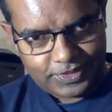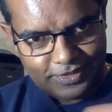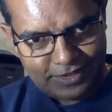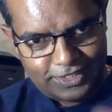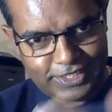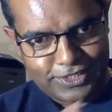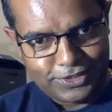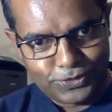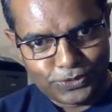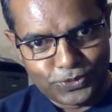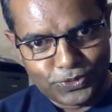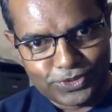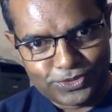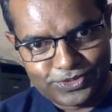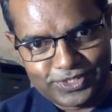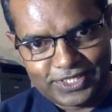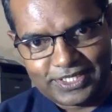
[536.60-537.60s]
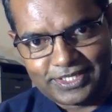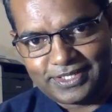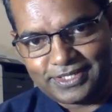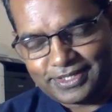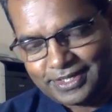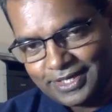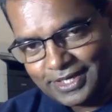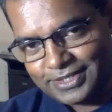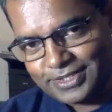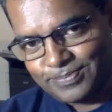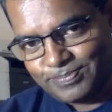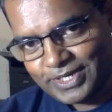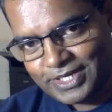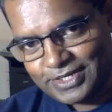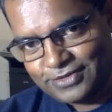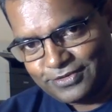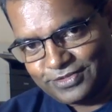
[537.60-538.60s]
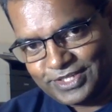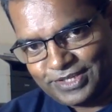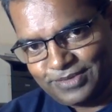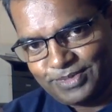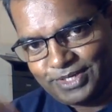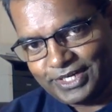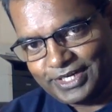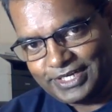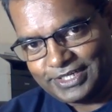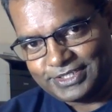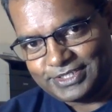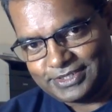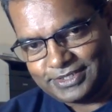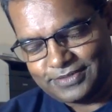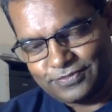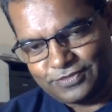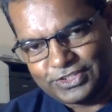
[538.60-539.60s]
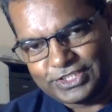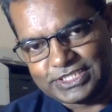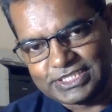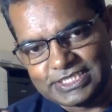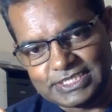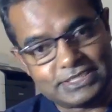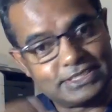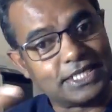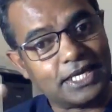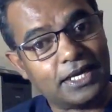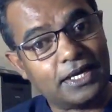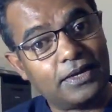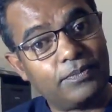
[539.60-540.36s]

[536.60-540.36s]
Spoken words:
you go to the other part of the immigration, which is